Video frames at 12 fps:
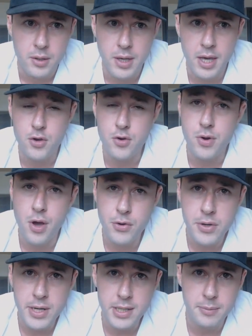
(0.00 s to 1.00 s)
Okay, you know
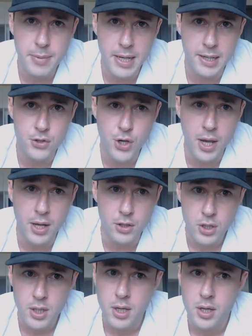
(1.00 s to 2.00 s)
you need to make a
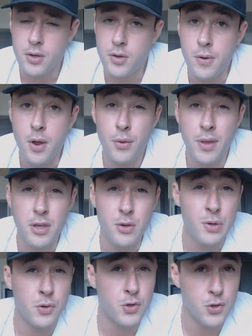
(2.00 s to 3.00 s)
change. You know that
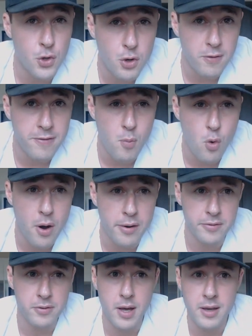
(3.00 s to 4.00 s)
you deserve more
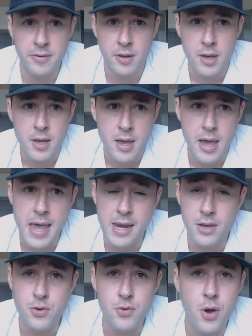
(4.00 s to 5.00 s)
out of life,
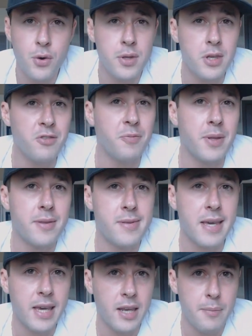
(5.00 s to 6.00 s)
and you know that you've been
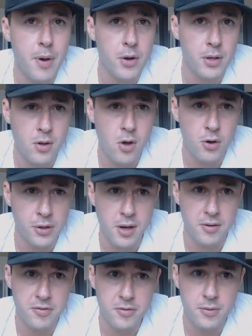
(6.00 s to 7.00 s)
thinking about it long
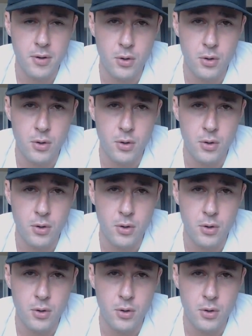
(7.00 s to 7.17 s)
enough.